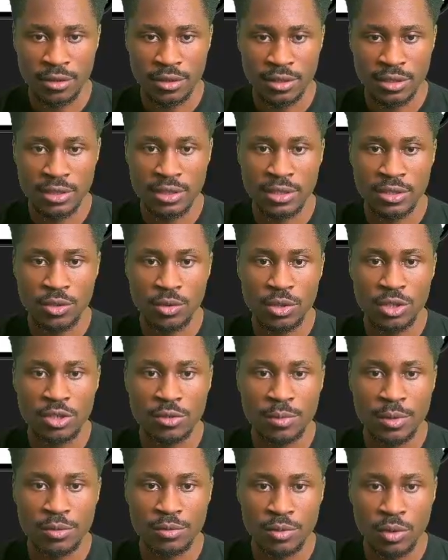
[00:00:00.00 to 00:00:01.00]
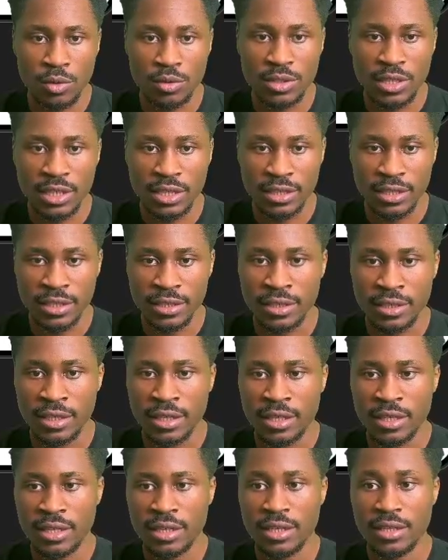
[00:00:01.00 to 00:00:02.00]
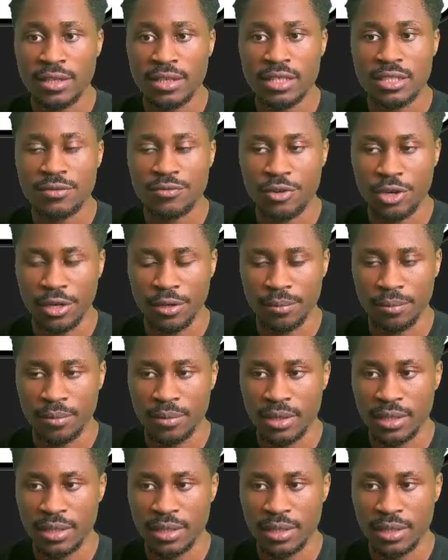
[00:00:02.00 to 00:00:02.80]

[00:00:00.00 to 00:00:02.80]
this is going to be rotating this frame.